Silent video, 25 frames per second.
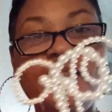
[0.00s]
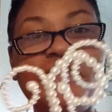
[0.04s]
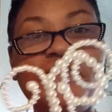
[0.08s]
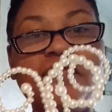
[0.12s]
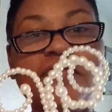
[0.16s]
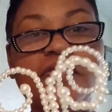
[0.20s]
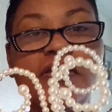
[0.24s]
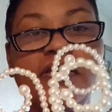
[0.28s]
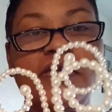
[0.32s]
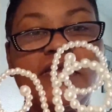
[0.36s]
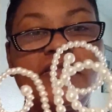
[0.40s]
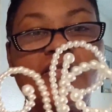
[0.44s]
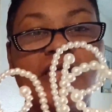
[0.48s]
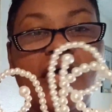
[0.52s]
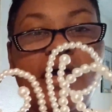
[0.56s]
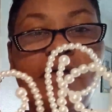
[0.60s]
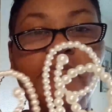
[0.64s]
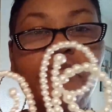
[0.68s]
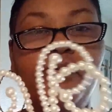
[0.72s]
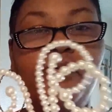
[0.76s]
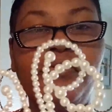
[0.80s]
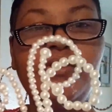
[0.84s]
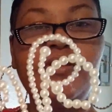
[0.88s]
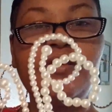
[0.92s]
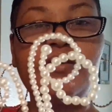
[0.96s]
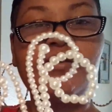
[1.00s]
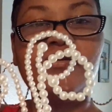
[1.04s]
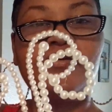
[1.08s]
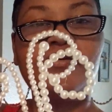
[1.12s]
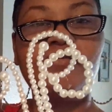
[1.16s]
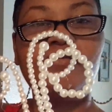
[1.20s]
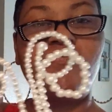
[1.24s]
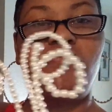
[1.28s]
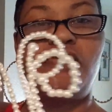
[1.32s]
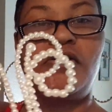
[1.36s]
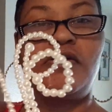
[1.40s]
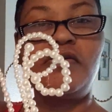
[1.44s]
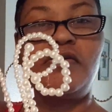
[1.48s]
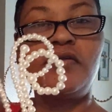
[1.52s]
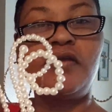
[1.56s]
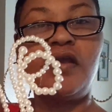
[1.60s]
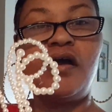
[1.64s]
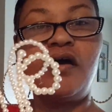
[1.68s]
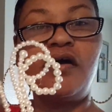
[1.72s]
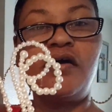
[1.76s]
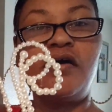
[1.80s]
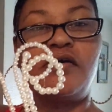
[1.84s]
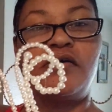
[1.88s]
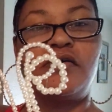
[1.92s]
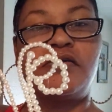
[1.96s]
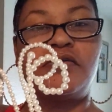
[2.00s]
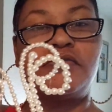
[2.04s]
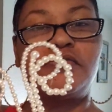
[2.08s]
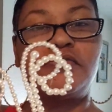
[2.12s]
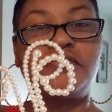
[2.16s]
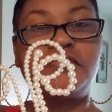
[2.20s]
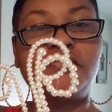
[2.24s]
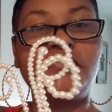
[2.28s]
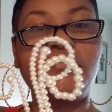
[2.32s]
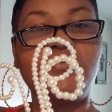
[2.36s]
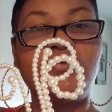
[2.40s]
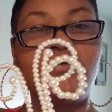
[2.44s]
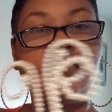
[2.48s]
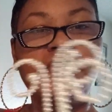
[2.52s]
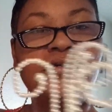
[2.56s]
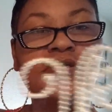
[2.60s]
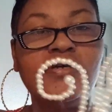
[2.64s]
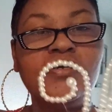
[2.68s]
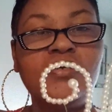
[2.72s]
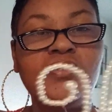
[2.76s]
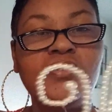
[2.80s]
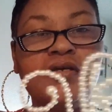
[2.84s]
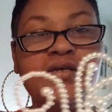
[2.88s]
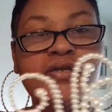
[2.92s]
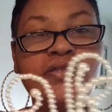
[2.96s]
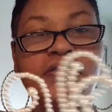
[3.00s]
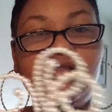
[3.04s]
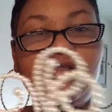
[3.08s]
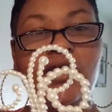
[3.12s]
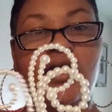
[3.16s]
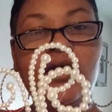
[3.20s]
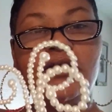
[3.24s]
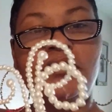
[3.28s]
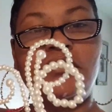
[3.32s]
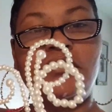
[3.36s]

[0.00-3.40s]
Ain't that beautiful, y'all? That is